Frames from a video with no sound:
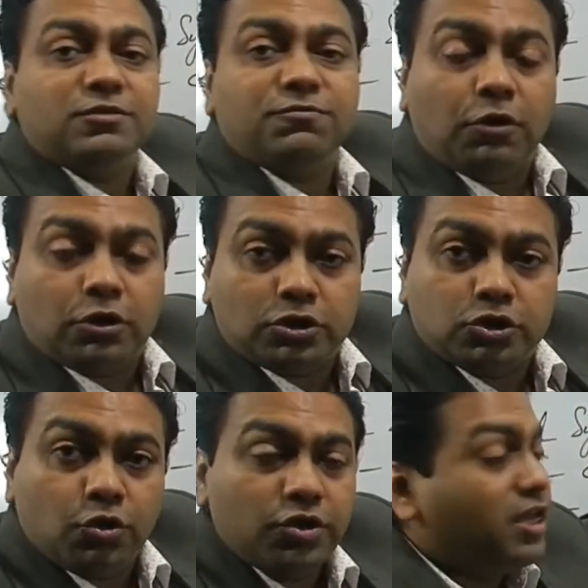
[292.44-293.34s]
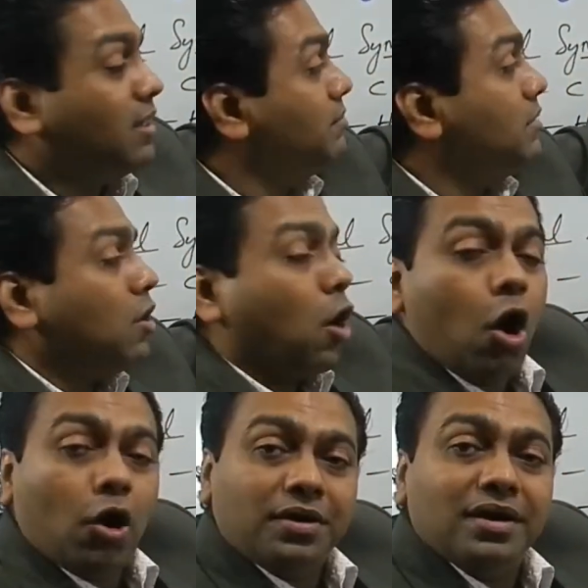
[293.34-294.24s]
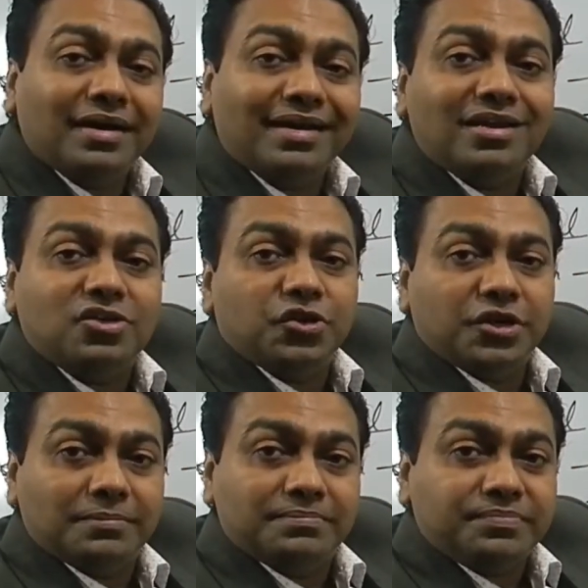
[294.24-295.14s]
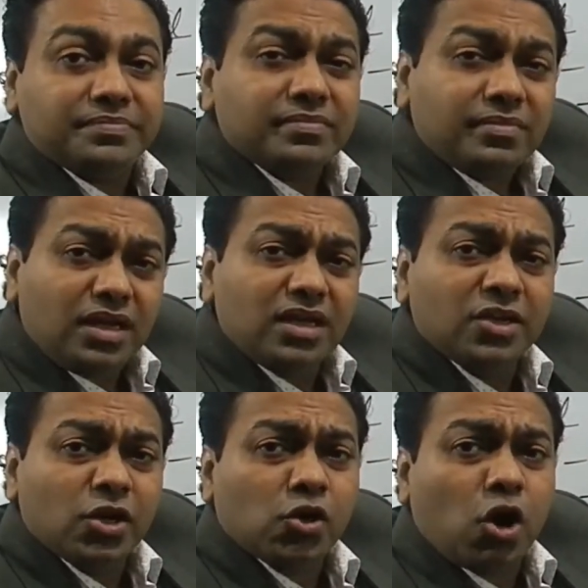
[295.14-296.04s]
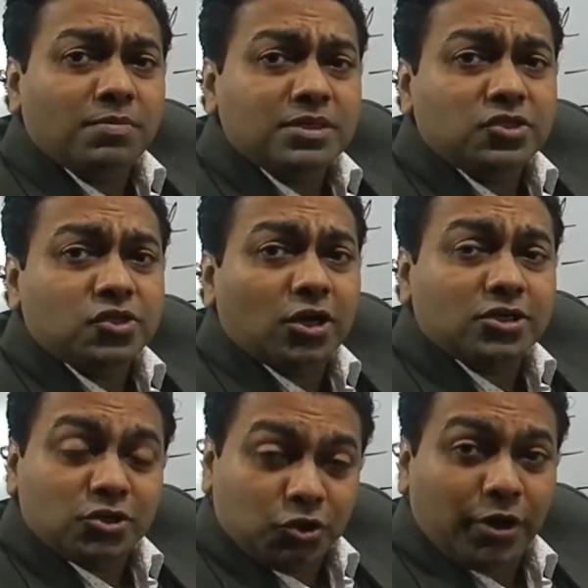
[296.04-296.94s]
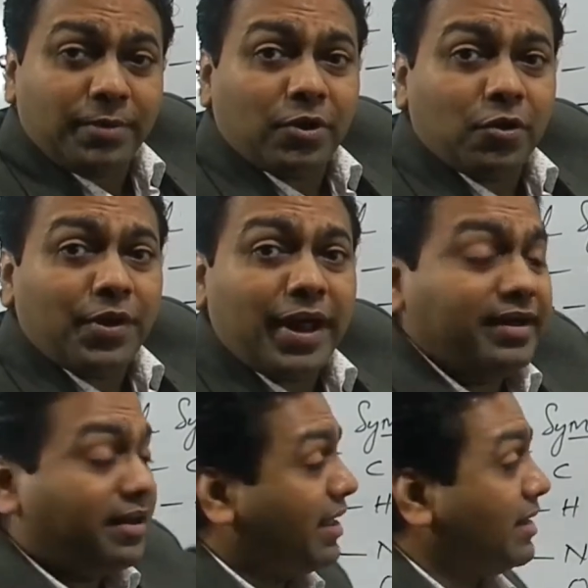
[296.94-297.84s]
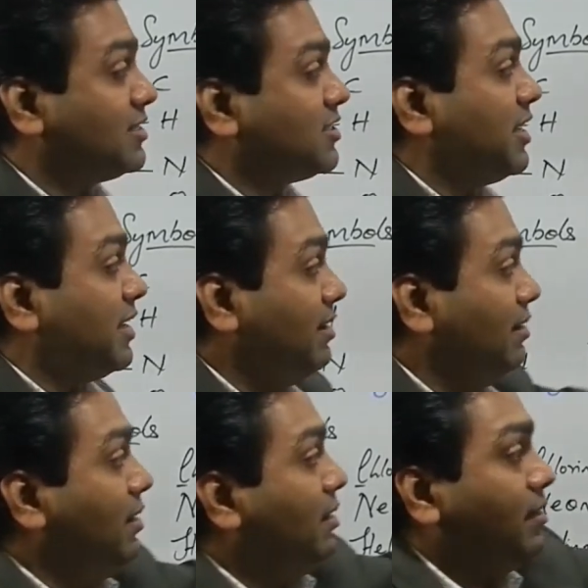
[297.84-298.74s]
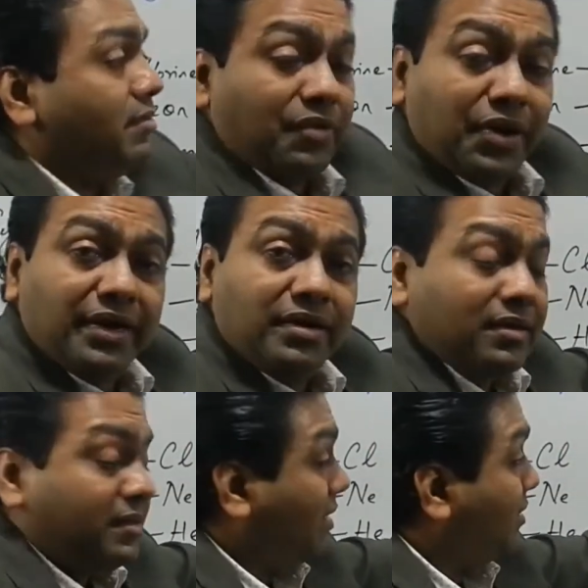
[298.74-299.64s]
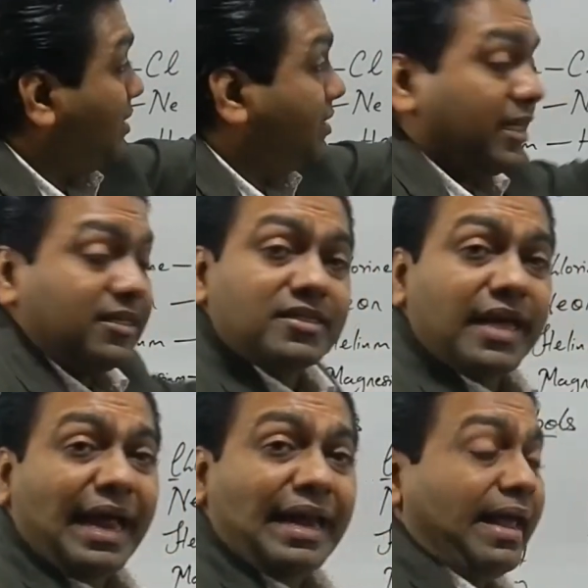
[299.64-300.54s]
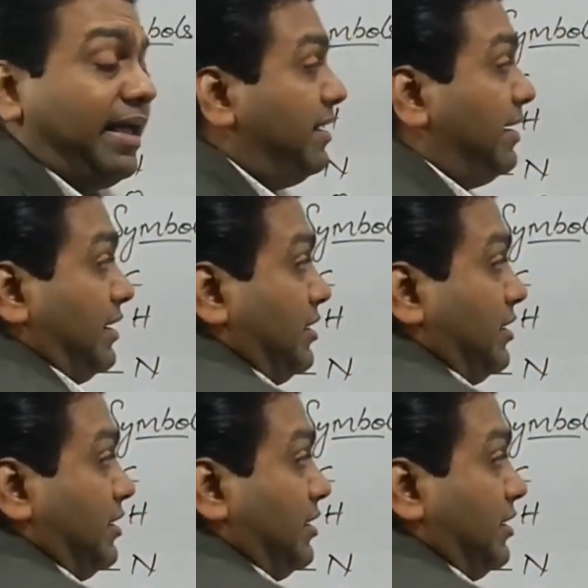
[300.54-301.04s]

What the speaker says: for sodium or natrium. Your common salt, sodium chloride, NaCl, right? That contains Na in it,